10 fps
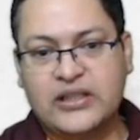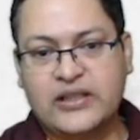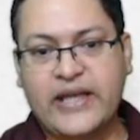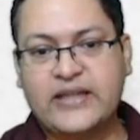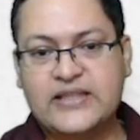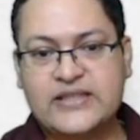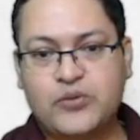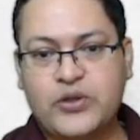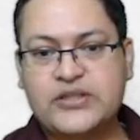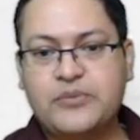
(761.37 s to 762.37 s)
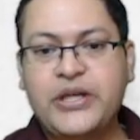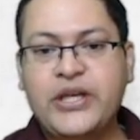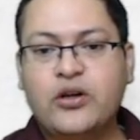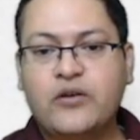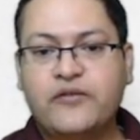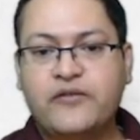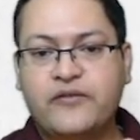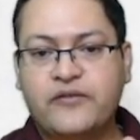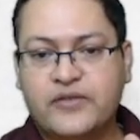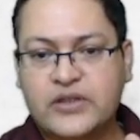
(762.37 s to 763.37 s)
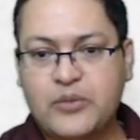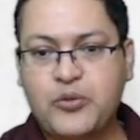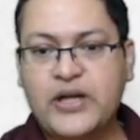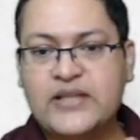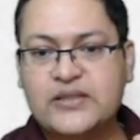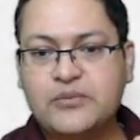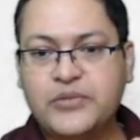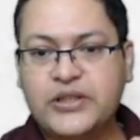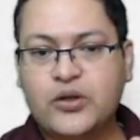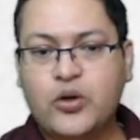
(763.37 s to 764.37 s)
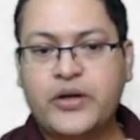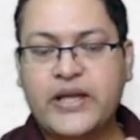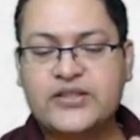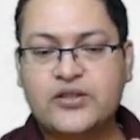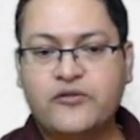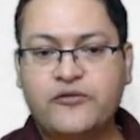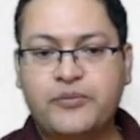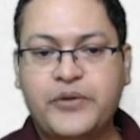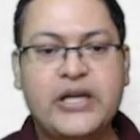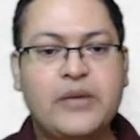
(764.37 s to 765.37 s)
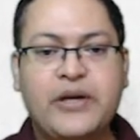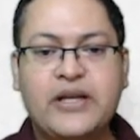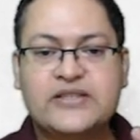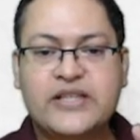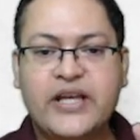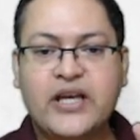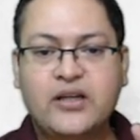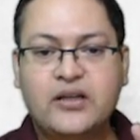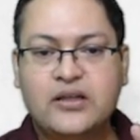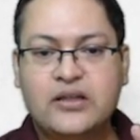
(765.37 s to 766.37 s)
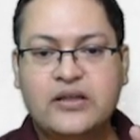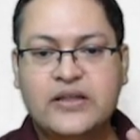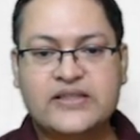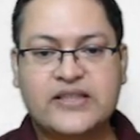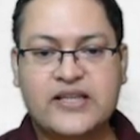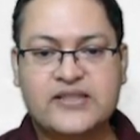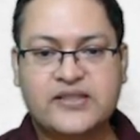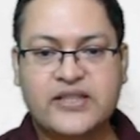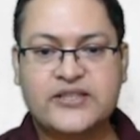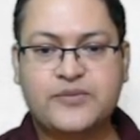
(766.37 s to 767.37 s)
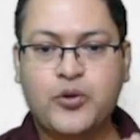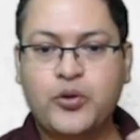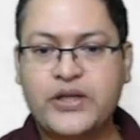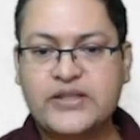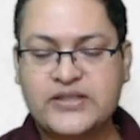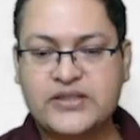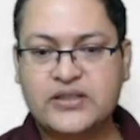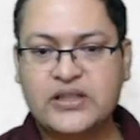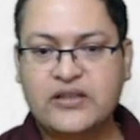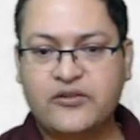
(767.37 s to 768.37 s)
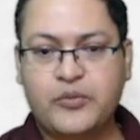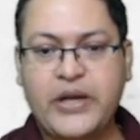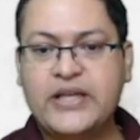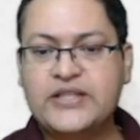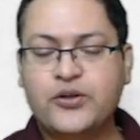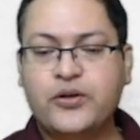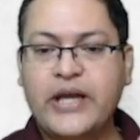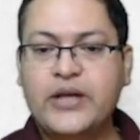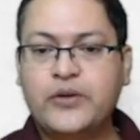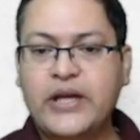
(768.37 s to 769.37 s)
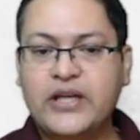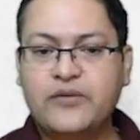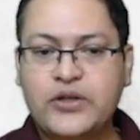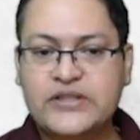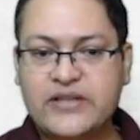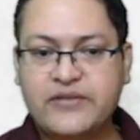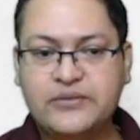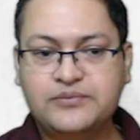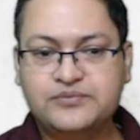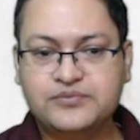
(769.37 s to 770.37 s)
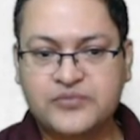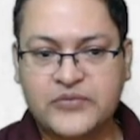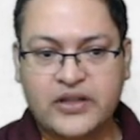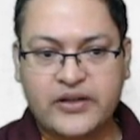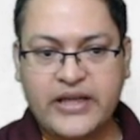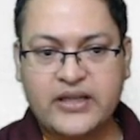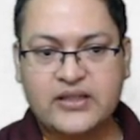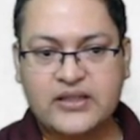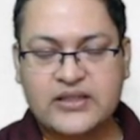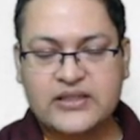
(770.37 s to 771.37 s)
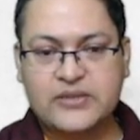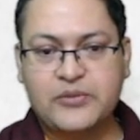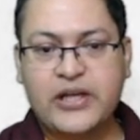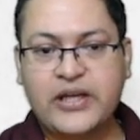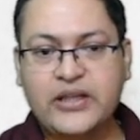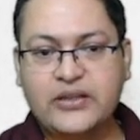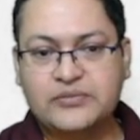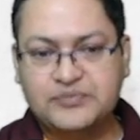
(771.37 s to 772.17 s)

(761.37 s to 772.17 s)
like this: what is the meaning of communalism in the context of pre-independence India? Discuss its progress from 1909 to 1947, right? Similarly,